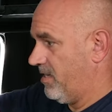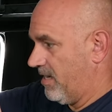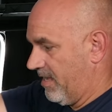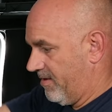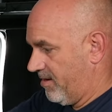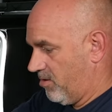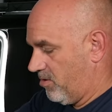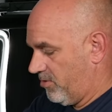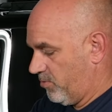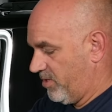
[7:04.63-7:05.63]
and then
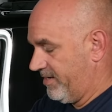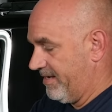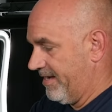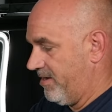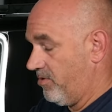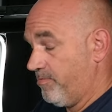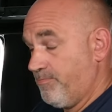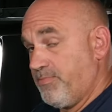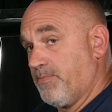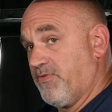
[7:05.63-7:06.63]
all the way down.
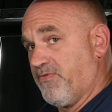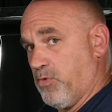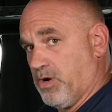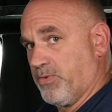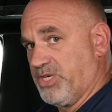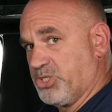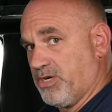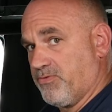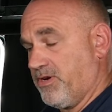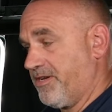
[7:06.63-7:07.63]
But before we
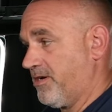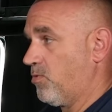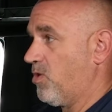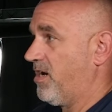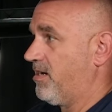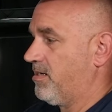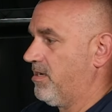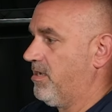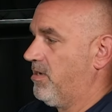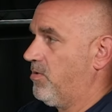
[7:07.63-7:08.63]
start running our wire,
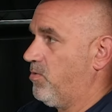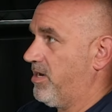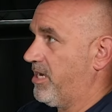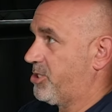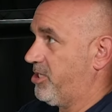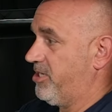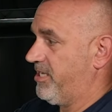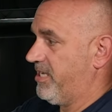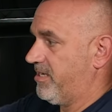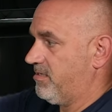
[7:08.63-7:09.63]
we're actually going to
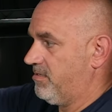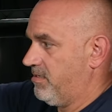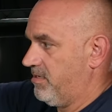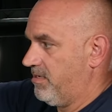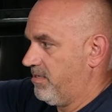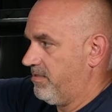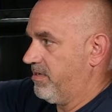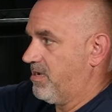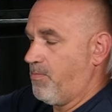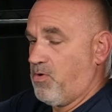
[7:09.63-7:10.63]
get the
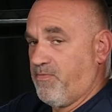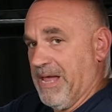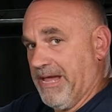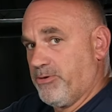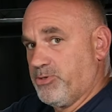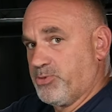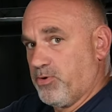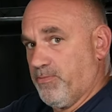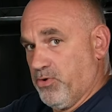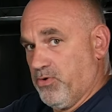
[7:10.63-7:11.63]
couple of panels
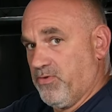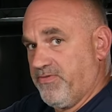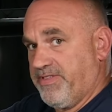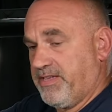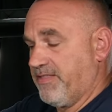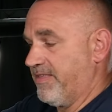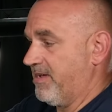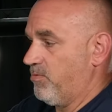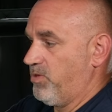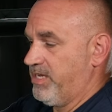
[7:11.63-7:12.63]
removed
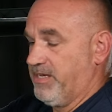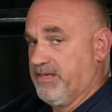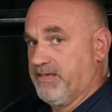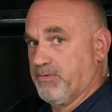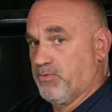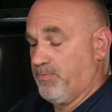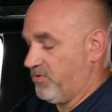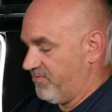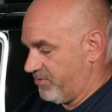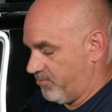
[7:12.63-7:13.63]
that we need to
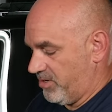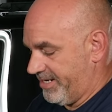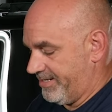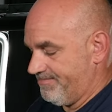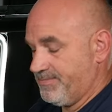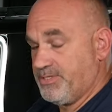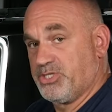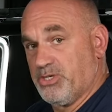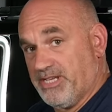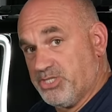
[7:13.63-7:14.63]
remove to run it.
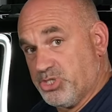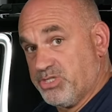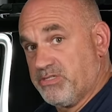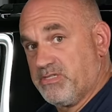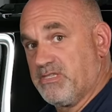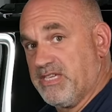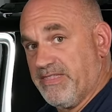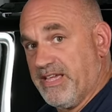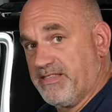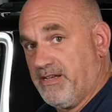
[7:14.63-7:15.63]
So let's get
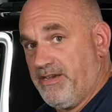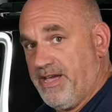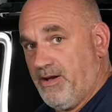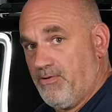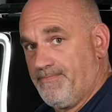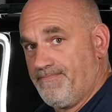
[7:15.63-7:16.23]
that done now.